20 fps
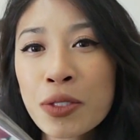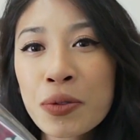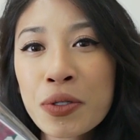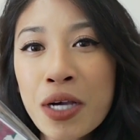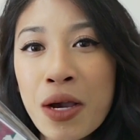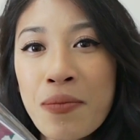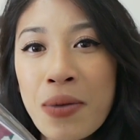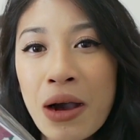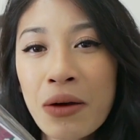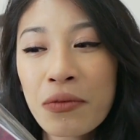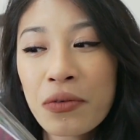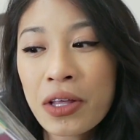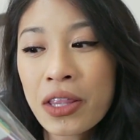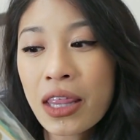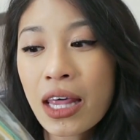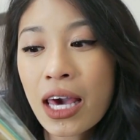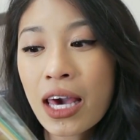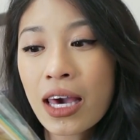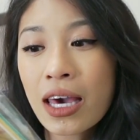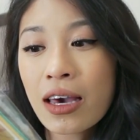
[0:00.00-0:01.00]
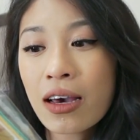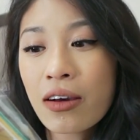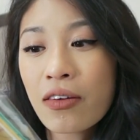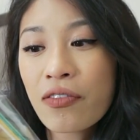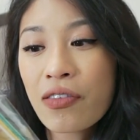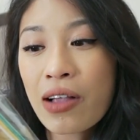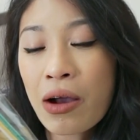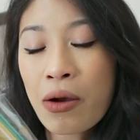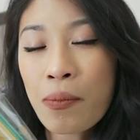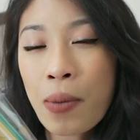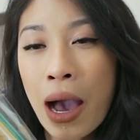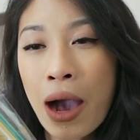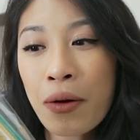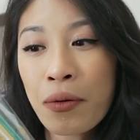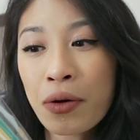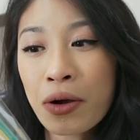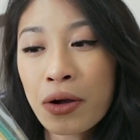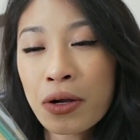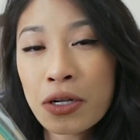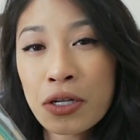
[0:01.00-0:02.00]
would come out with a Flower
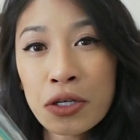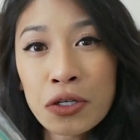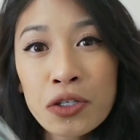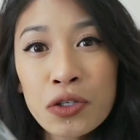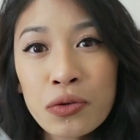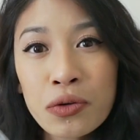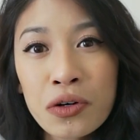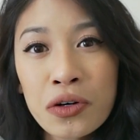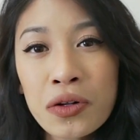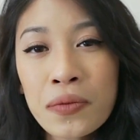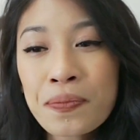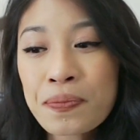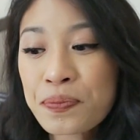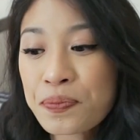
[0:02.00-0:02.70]
Power neutral.